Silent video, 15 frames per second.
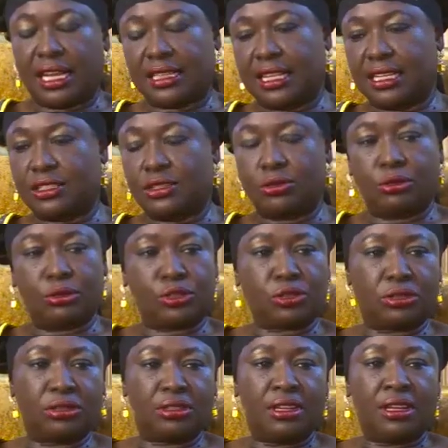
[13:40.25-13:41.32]
Atlantic
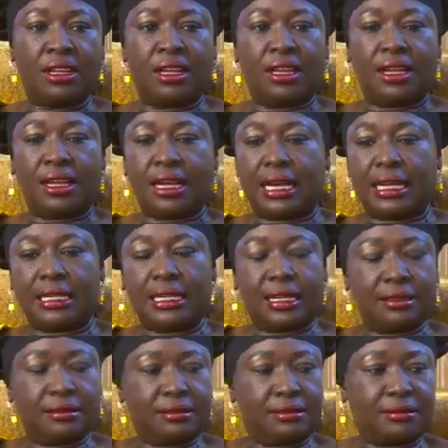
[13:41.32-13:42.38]
Ocean. And
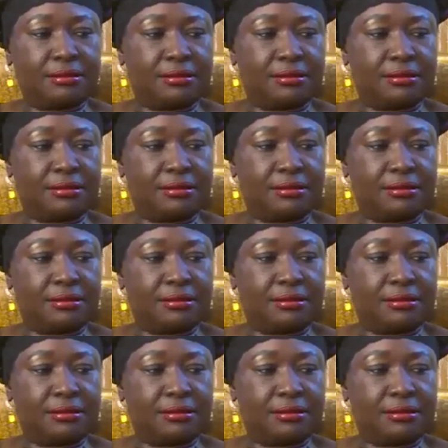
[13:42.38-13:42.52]
then